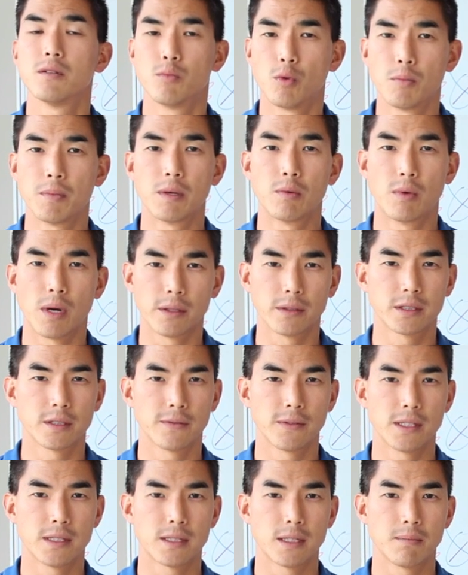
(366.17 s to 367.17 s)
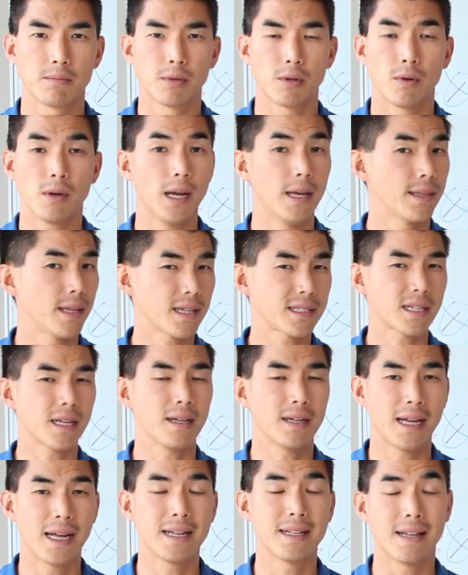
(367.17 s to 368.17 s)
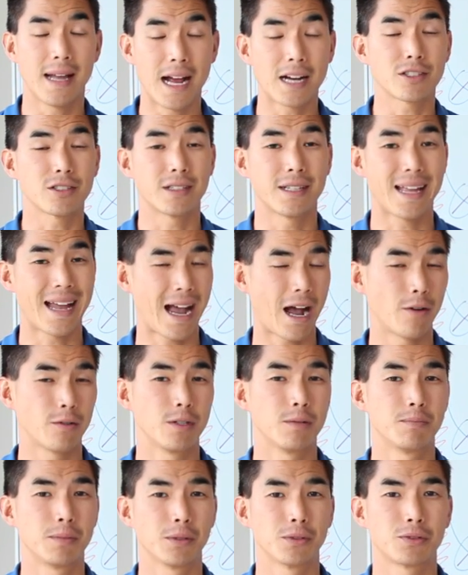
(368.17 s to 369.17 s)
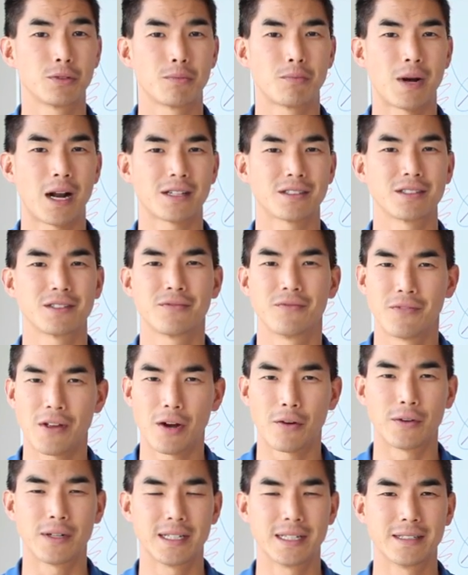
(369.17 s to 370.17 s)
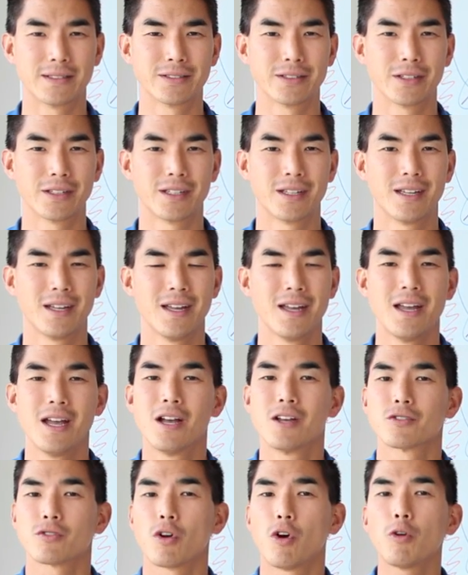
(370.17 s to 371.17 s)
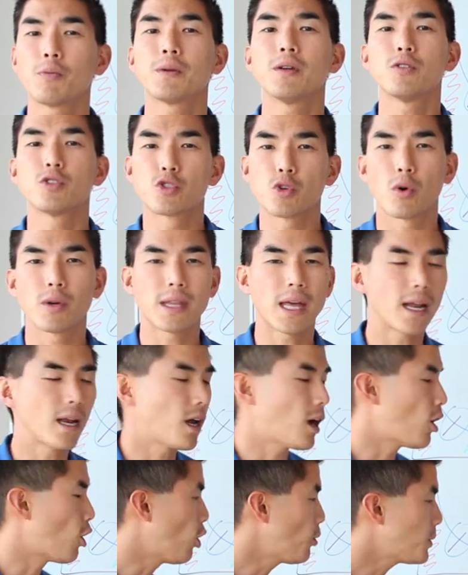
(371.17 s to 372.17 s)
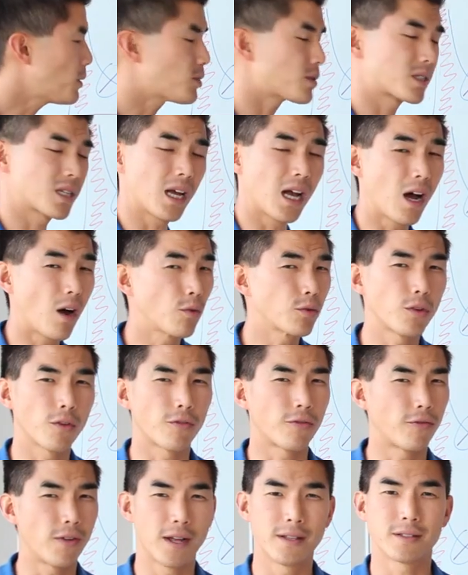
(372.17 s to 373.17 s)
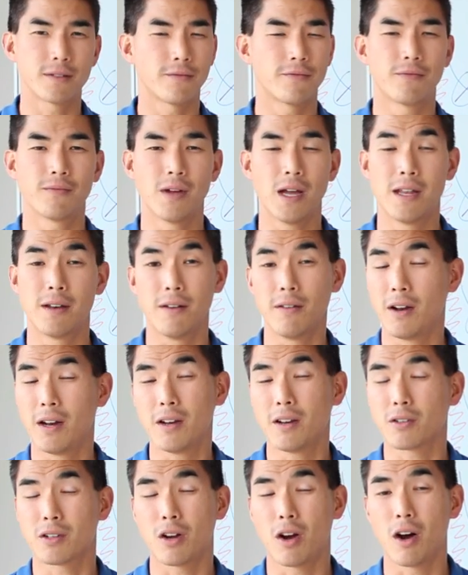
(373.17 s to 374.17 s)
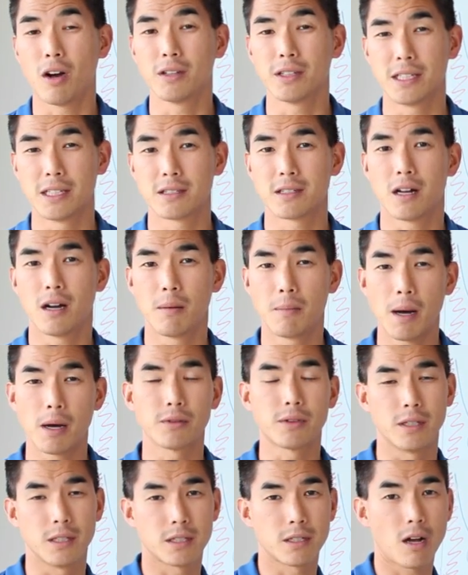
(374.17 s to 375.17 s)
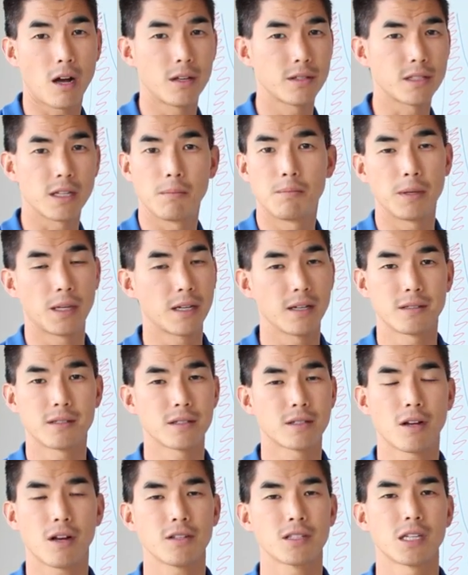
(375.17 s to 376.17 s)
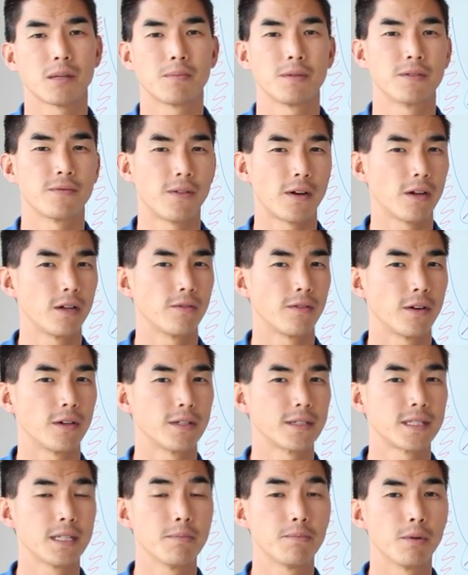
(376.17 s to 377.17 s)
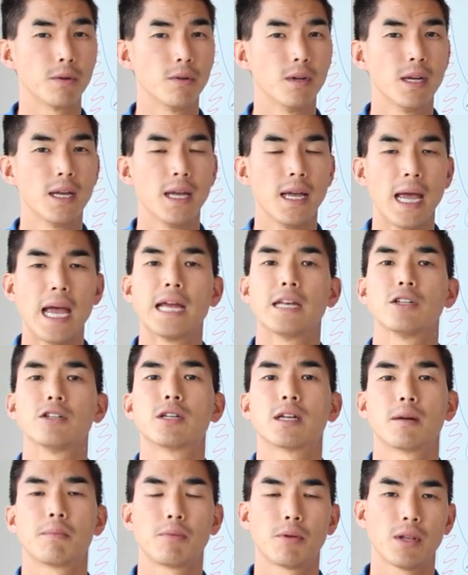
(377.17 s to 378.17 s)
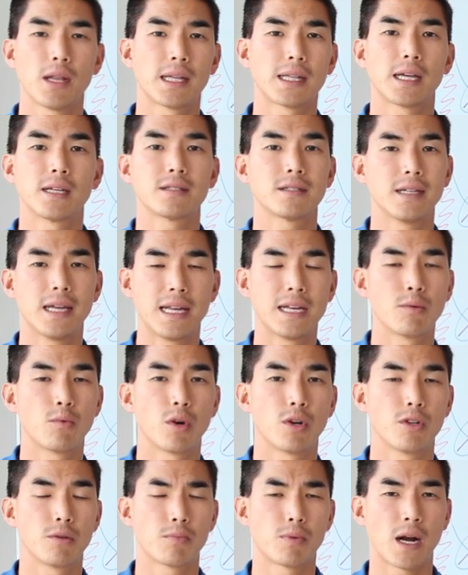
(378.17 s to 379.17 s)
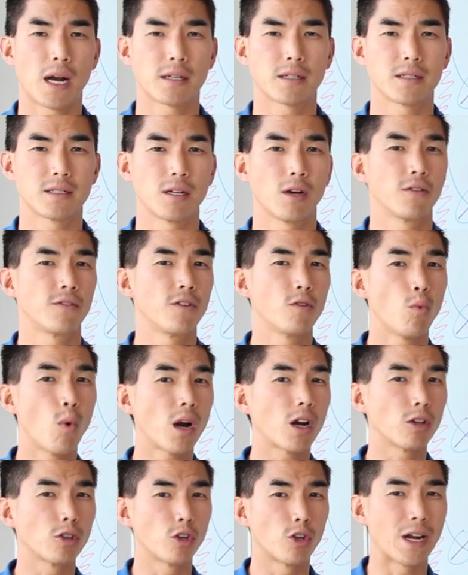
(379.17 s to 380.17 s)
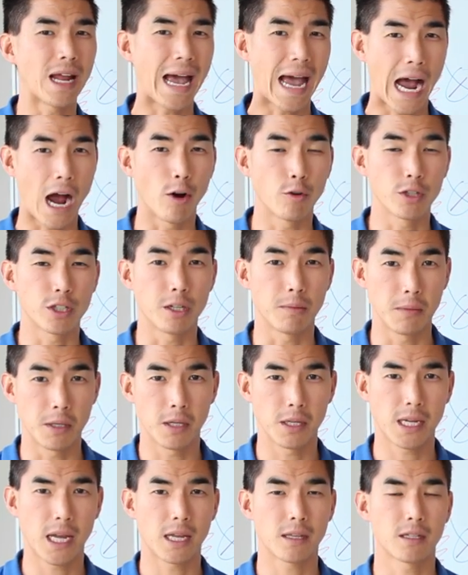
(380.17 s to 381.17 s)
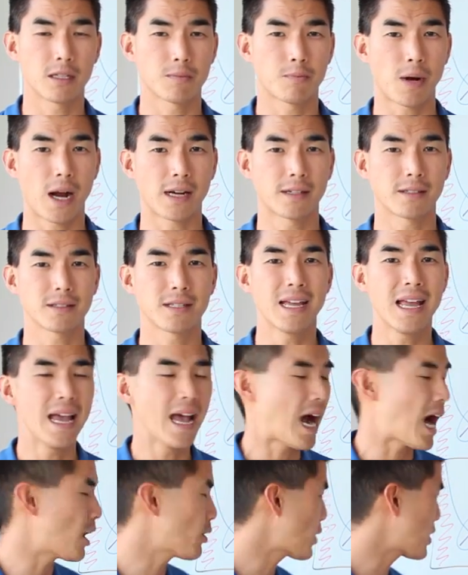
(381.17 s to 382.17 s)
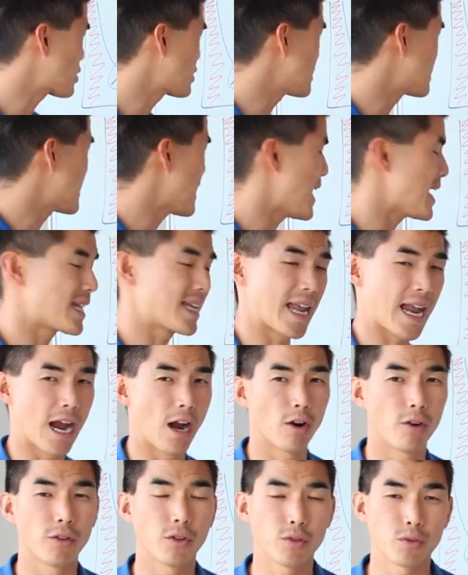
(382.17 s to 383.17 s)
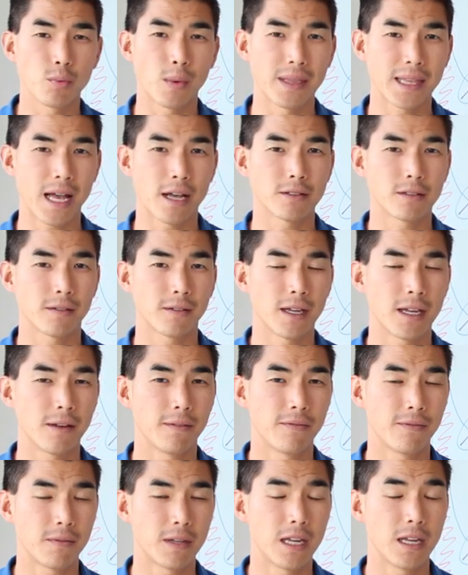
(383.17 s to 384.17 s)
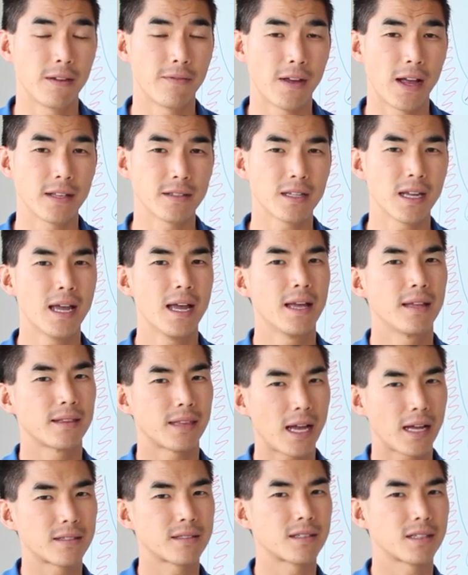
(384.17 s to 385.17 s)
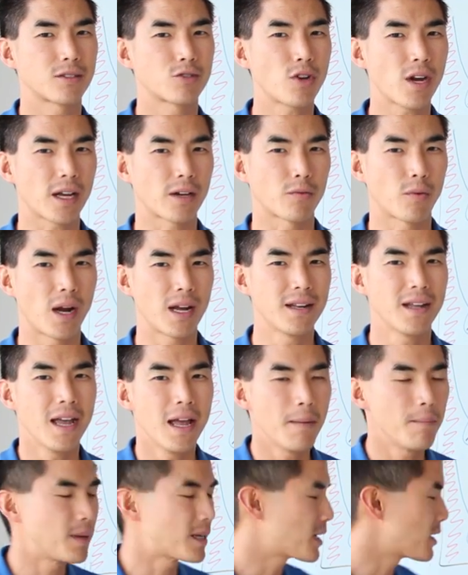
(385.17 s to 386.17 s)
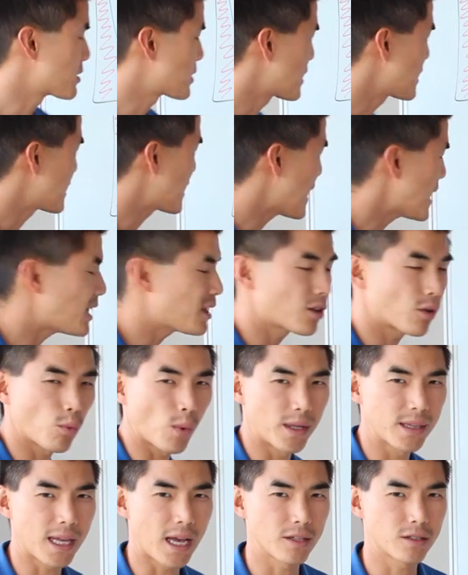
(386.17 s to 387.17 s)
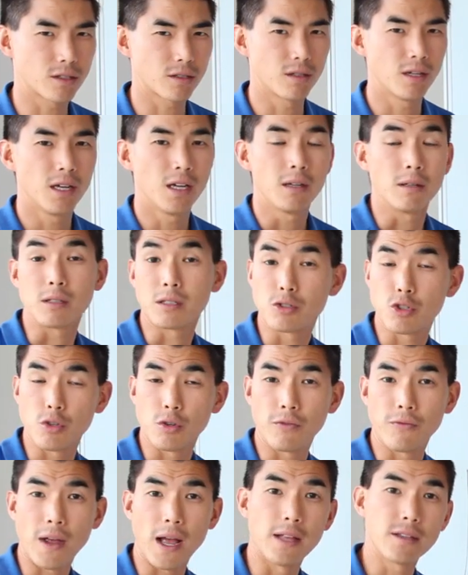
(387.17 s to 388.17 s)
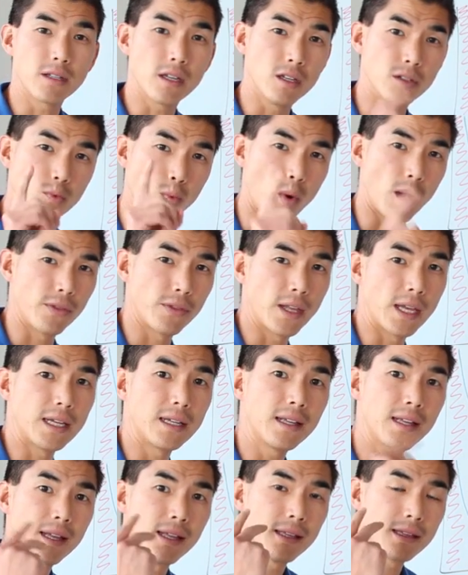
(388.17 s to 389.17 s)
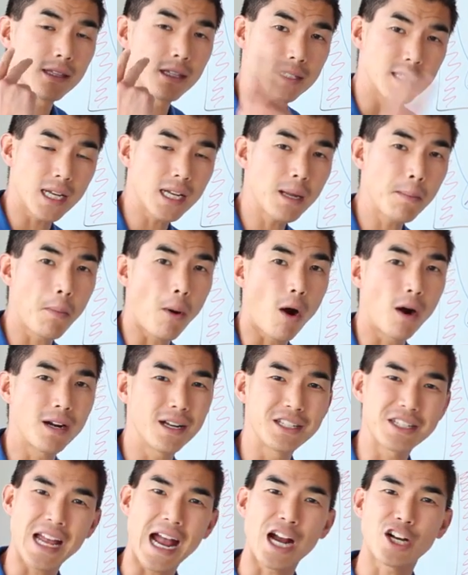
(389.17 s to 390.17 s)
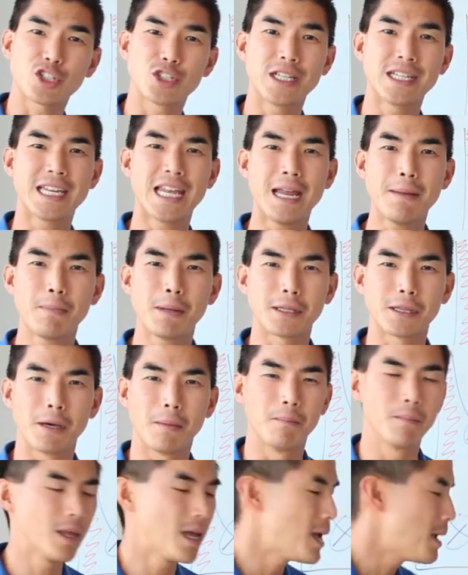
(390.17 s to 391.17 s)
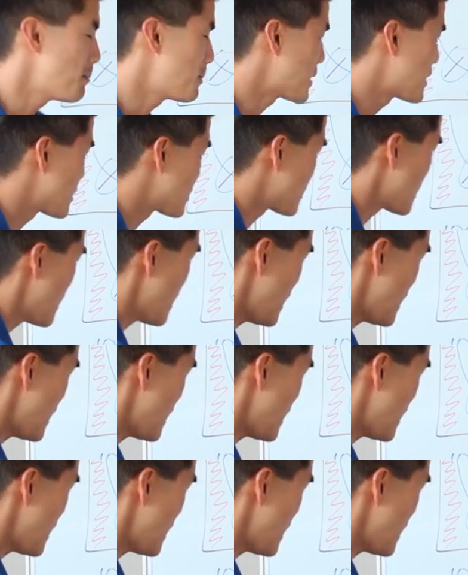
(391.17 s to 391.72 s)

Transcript: it will be relatively simple. And that's actually how you build your practice very easily. So I hope you enjoyed that. I hope you would tell your friends and other colleagues about this concept, because this concept is very, very simple and you can apply that to anywhere in your practice. Now, if you want to learn how to communicate this practice, how to actually take care of those 1,000 key fans, that's the trick, right? Because getting the 1,000 true fans is one thing. The second part is actually keeping them, because